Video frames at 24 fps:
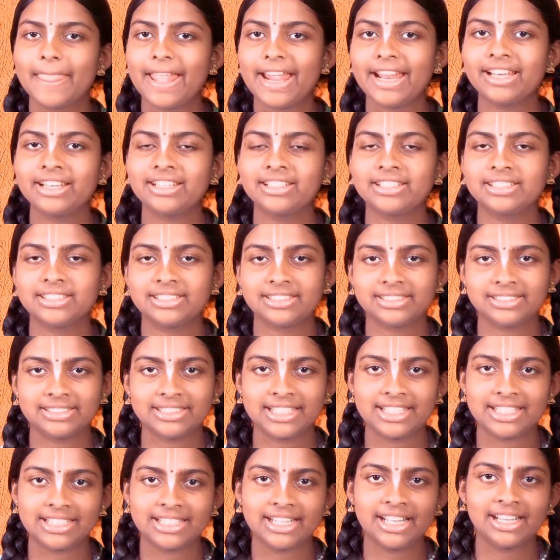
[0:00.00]
Then
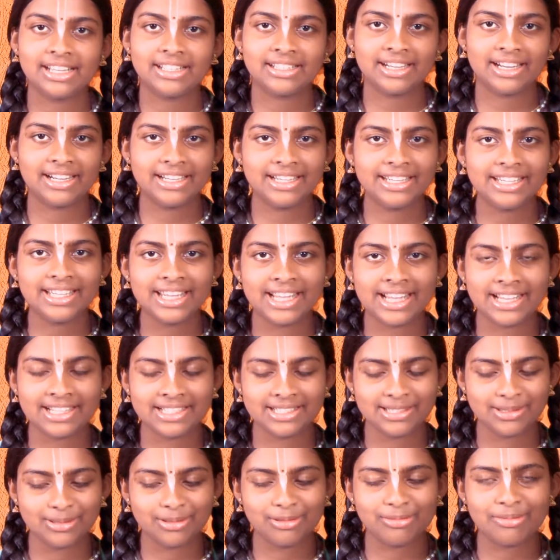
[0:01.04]
uh, Radharani
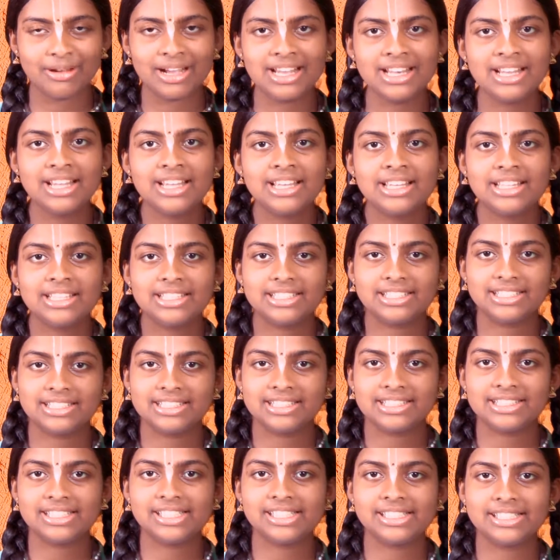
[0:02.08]
as Subal,
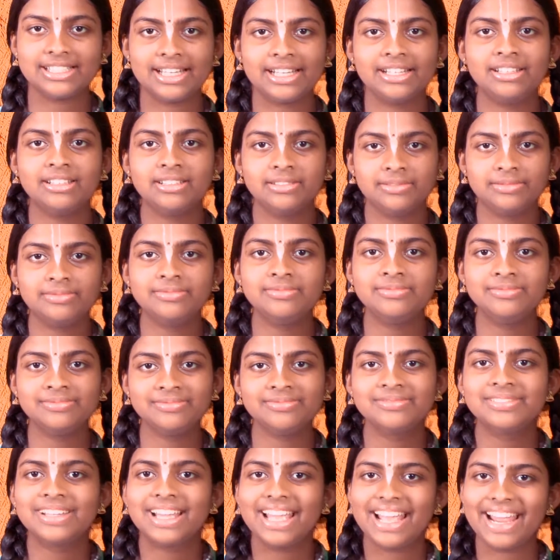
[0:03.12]
uh, she said,
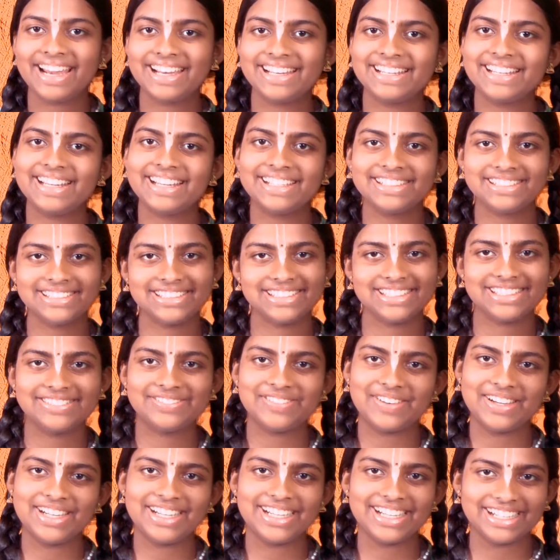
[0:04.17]
hmm and then
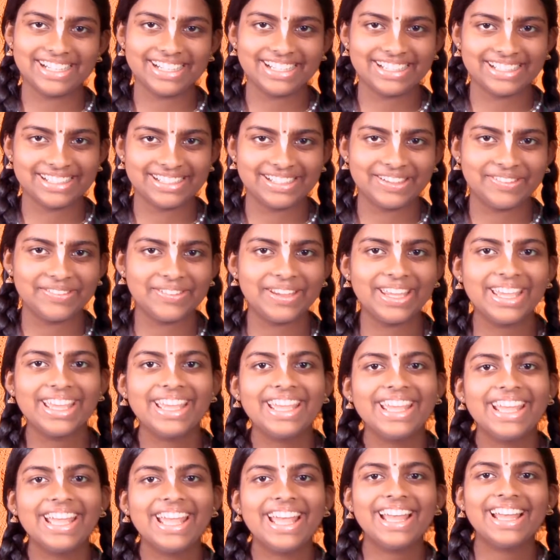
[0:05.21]
she went away
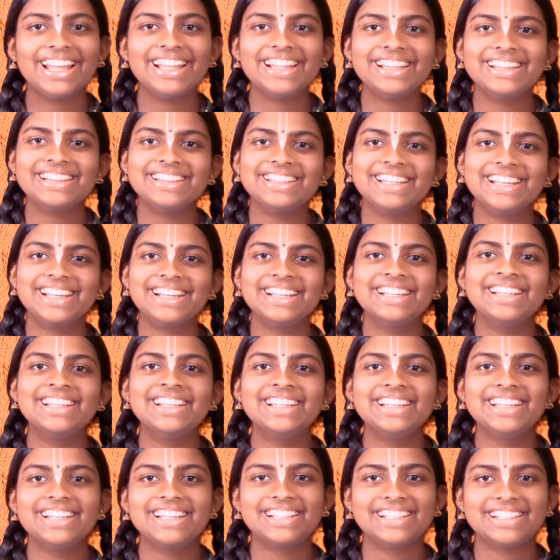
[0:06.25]
and then
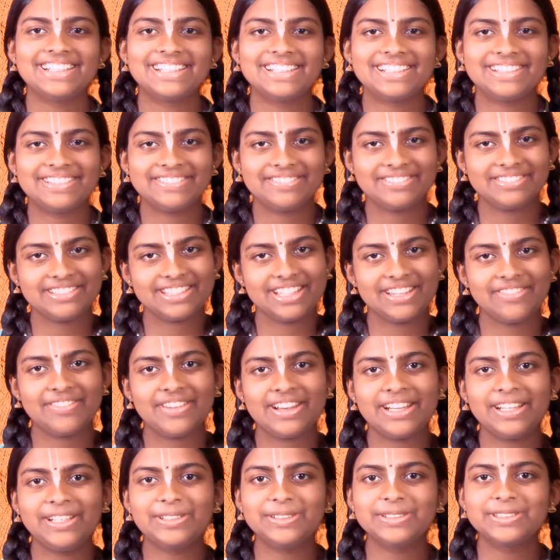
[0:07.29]
uh, she
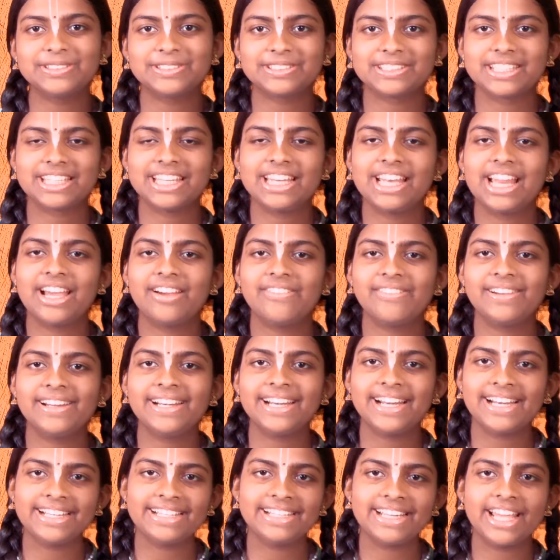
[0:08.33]
went to
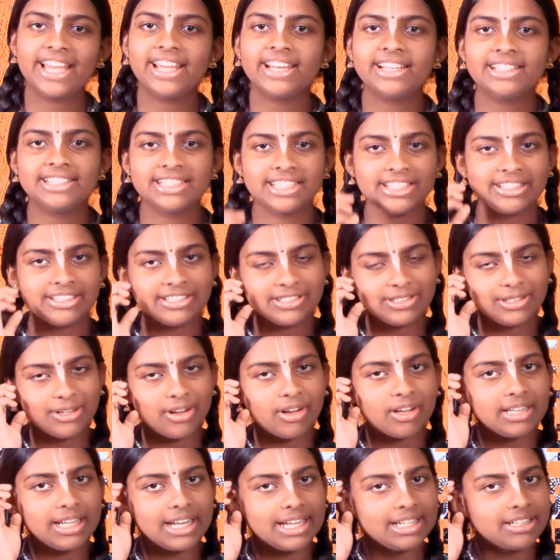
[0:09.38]
kokilavan and there she
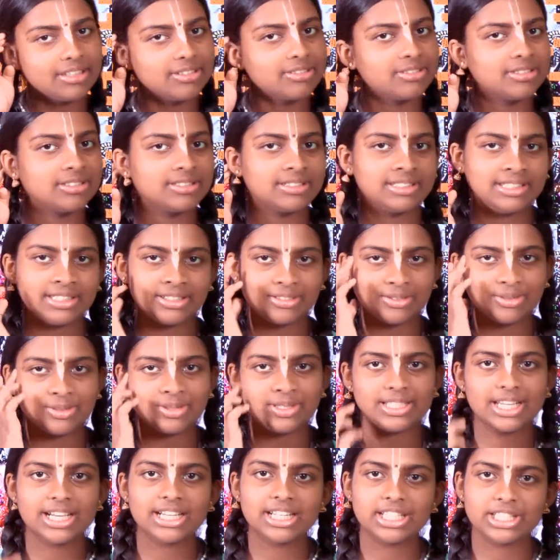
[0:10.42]
saw that in
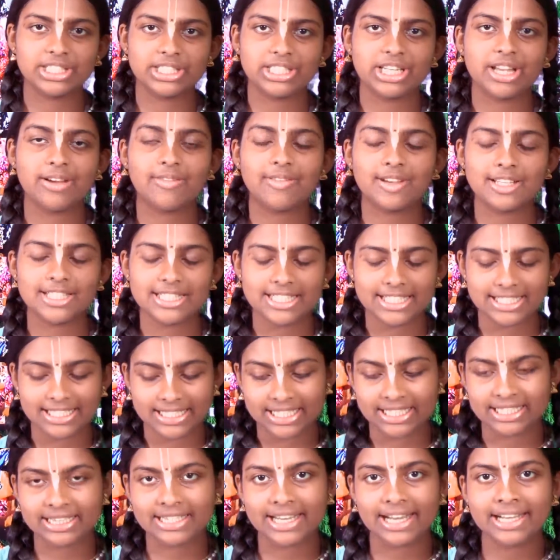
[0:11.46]
kunja krishna was
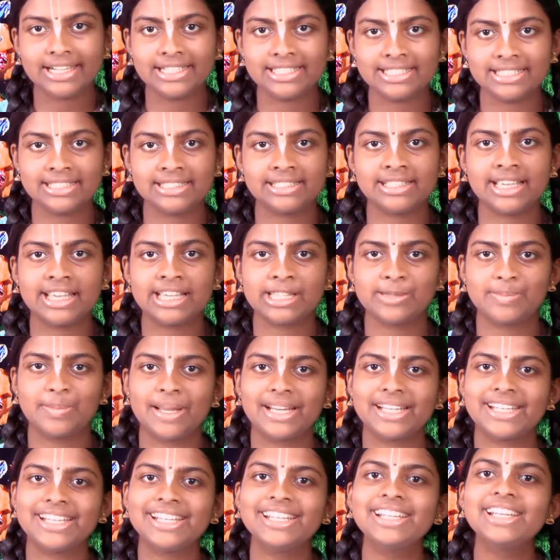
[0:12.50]
sitting that she
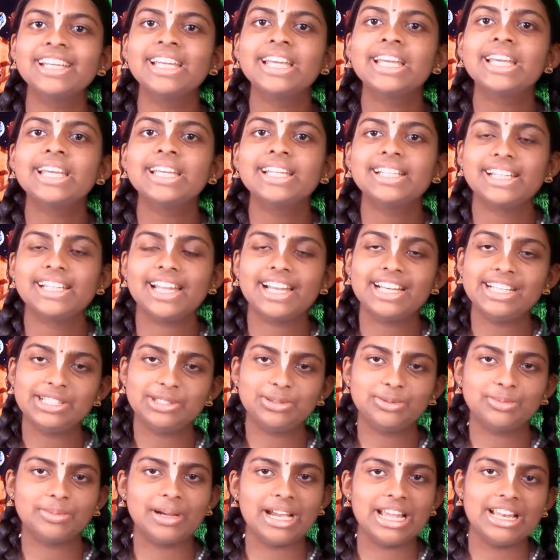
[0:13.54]
expecting that
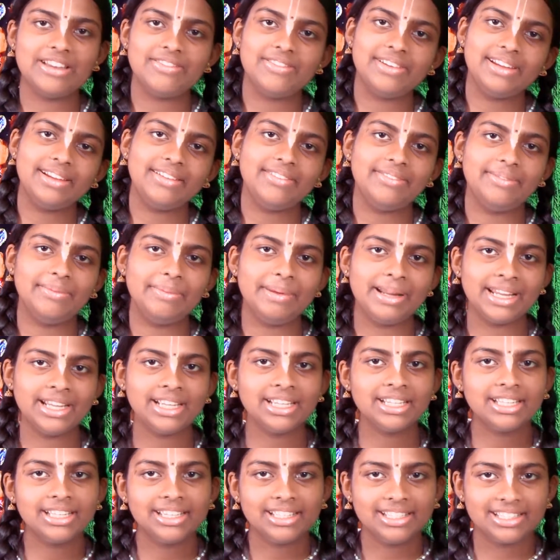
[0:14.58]
subal will
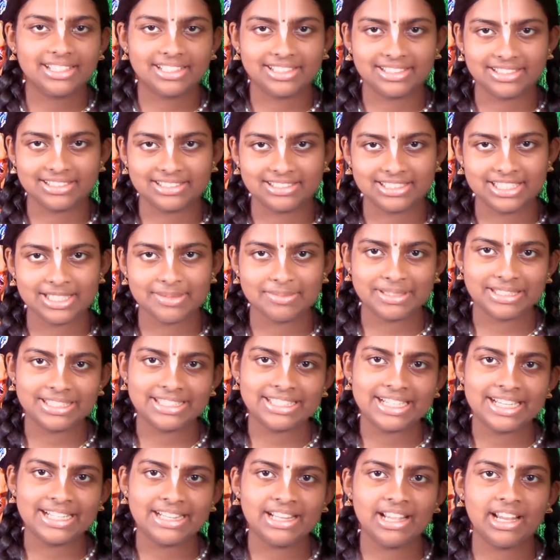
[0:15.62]
bring uh,
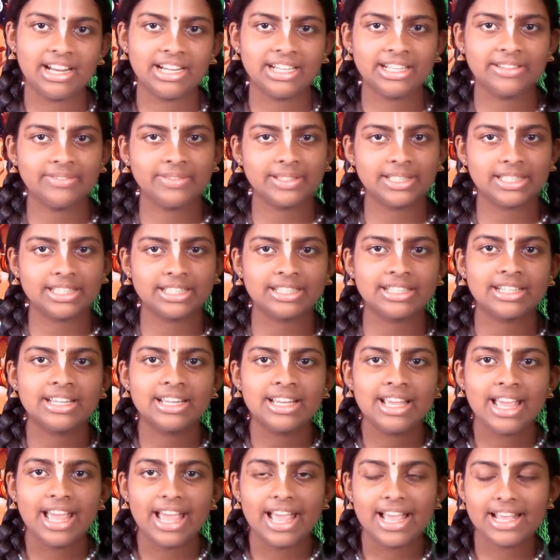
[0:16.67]
Srimati Radharani with her.
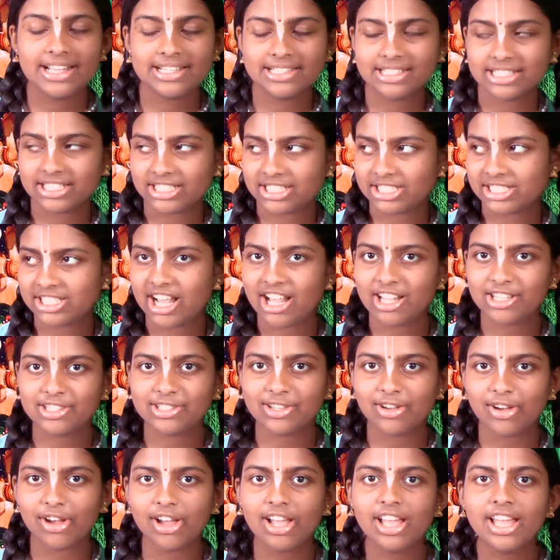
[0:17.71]
As Krishna
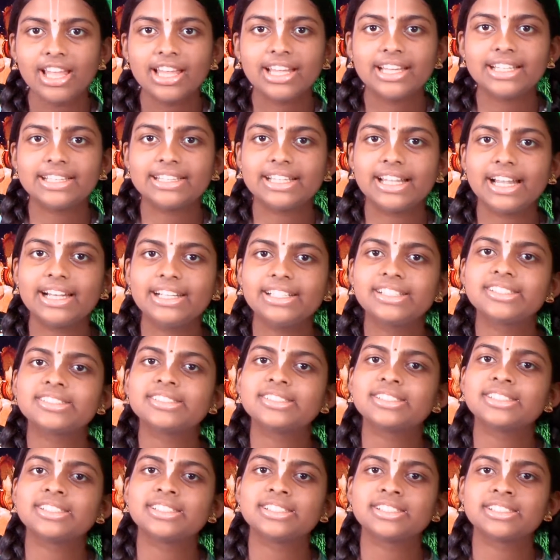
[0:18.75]
saw that
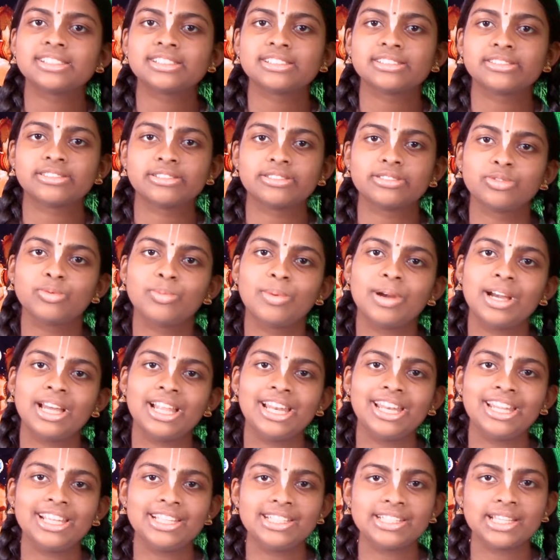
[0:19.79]
uh,
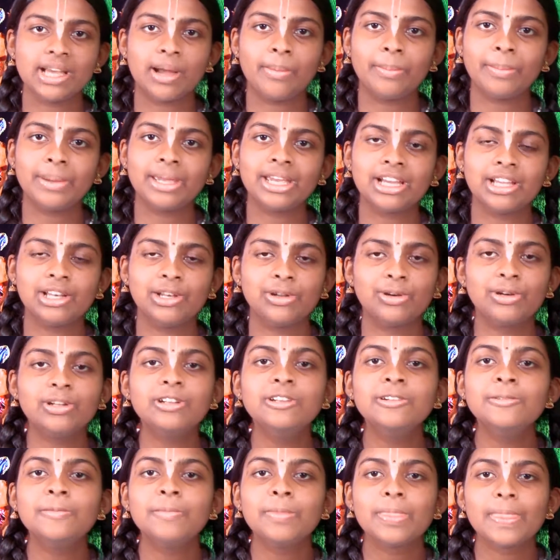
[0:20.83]
Subal is coming
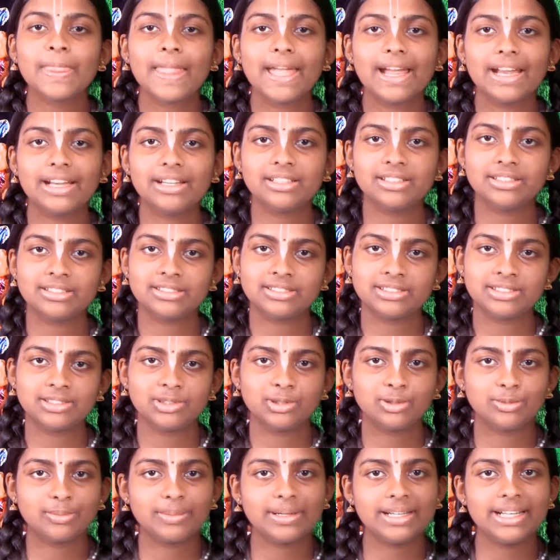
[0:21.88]
alone and uh,
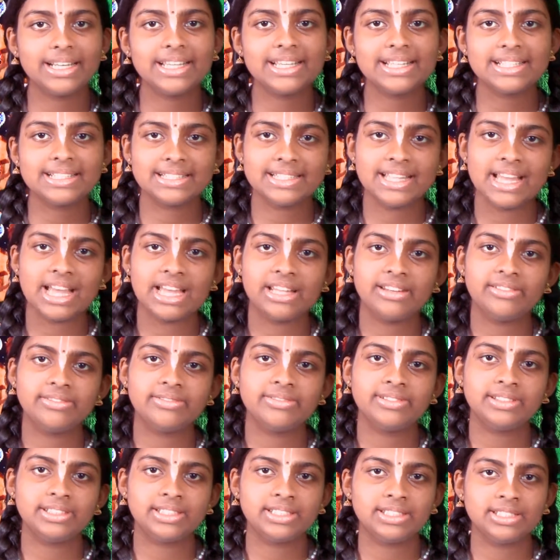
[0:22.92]
nobody is there
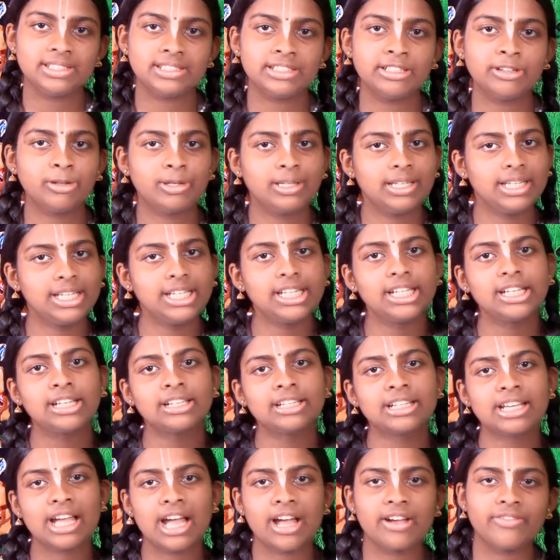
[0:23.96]
with her, only
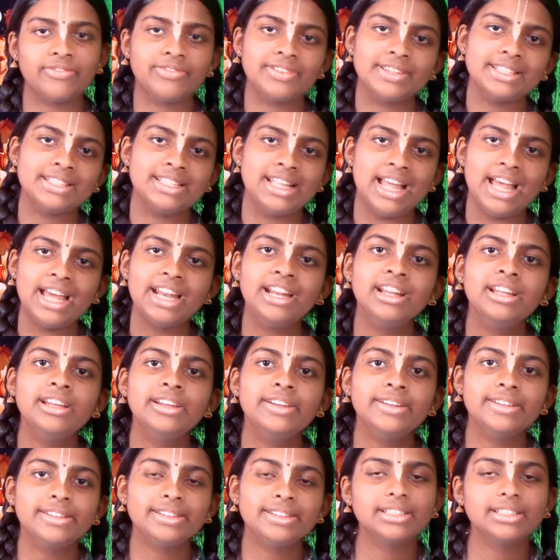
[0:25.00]
calf is there,
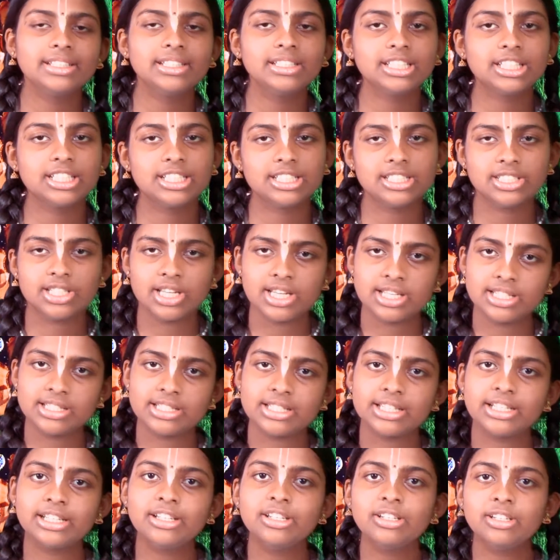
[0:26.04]
then Krishna
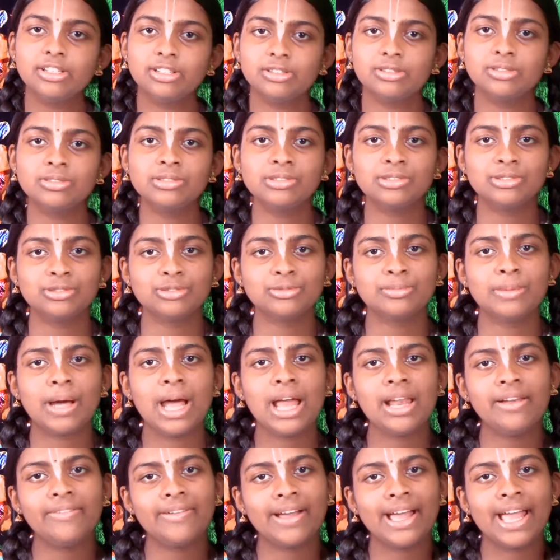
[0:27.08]
said, Oh,
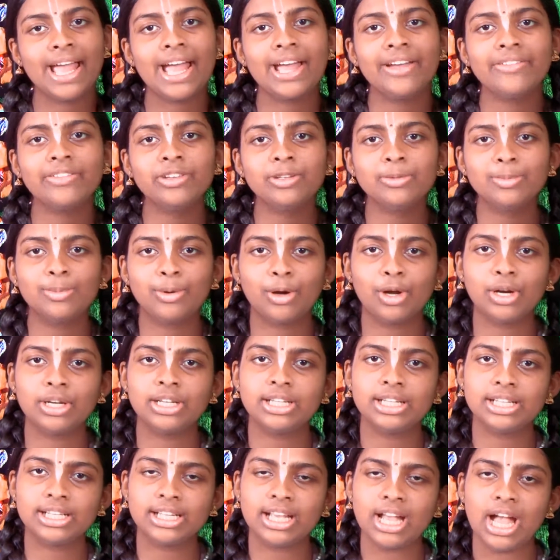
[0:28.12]
Subal, why have you brought
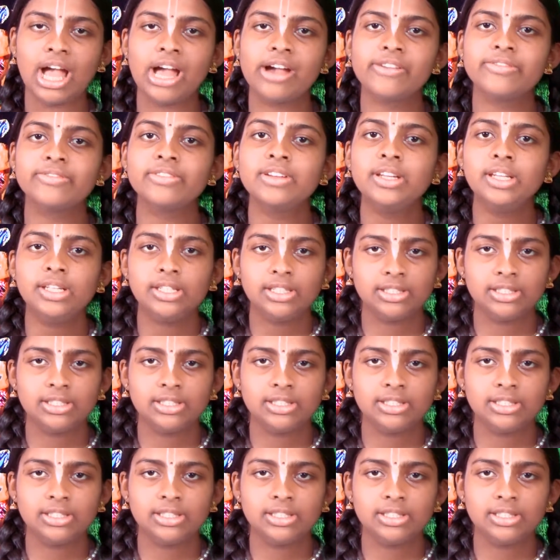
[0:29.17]
a calf?